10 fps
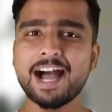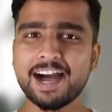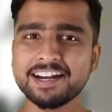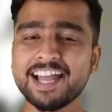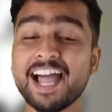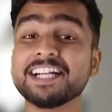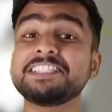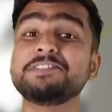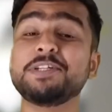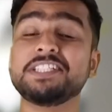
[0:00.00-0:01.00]
are
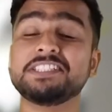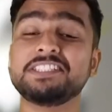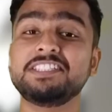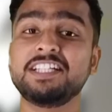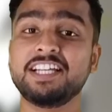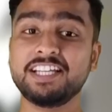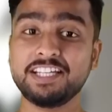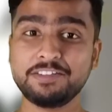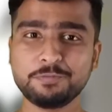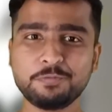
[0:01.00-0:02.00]
activated
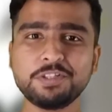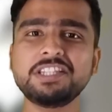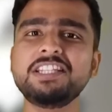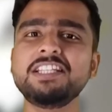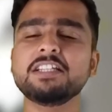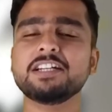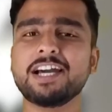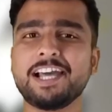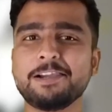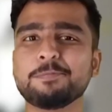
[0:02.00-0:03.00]
with the
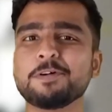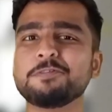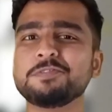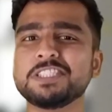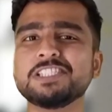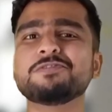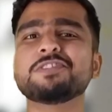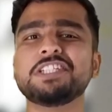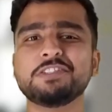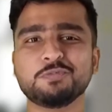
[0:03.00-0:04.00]
help of
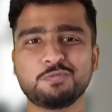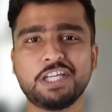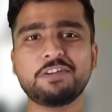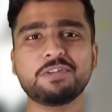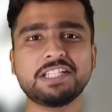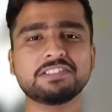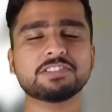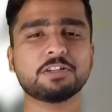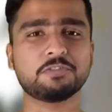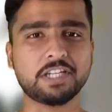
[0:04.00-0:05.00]
different
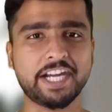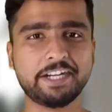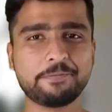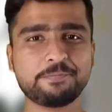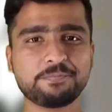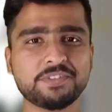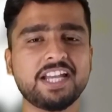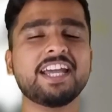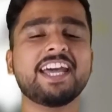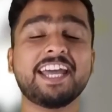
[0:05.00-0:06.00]
wavelengths of light.
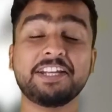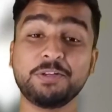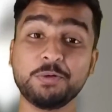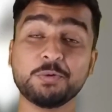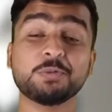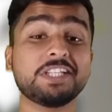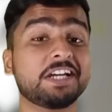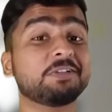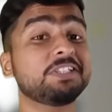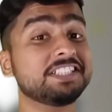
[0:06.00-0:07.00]
And no, they
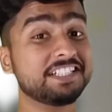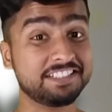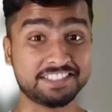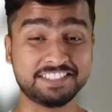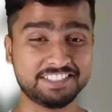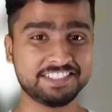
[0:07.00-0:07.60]
are not colored.